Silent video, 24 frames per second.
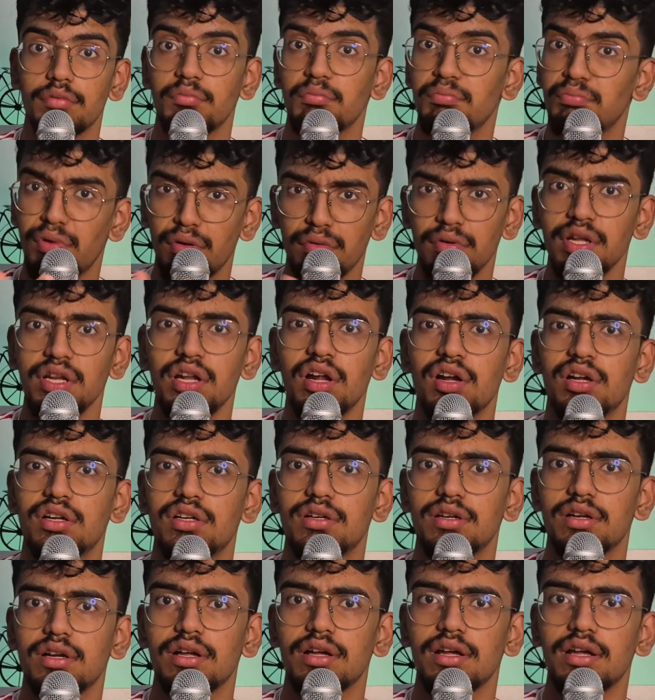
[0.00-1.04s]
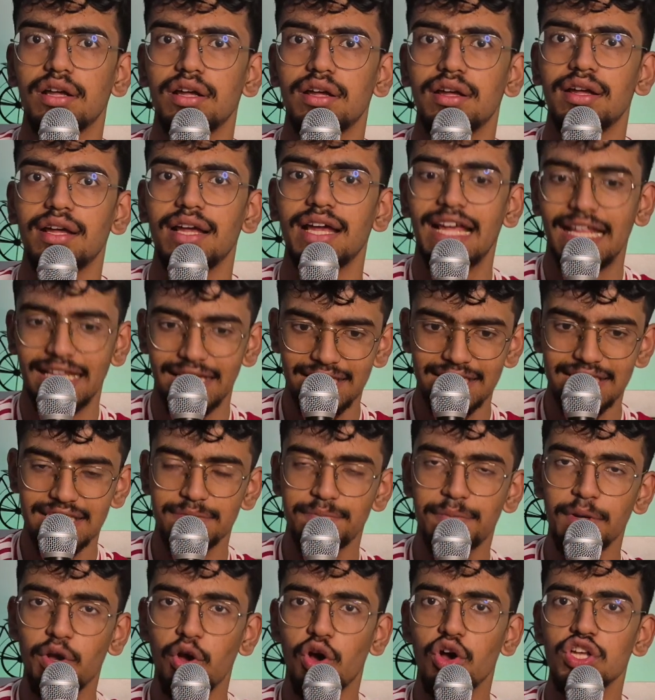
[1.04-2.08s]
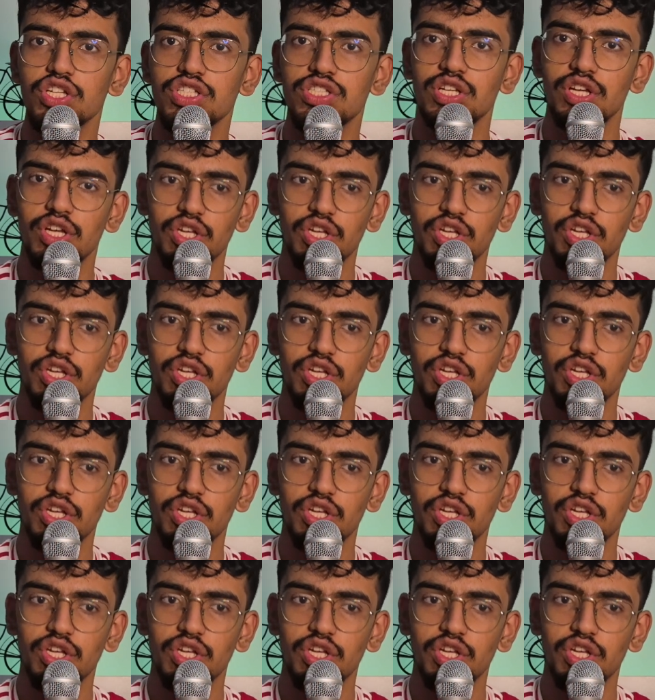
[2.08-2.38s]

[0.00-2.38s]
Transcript: Probably not. This is because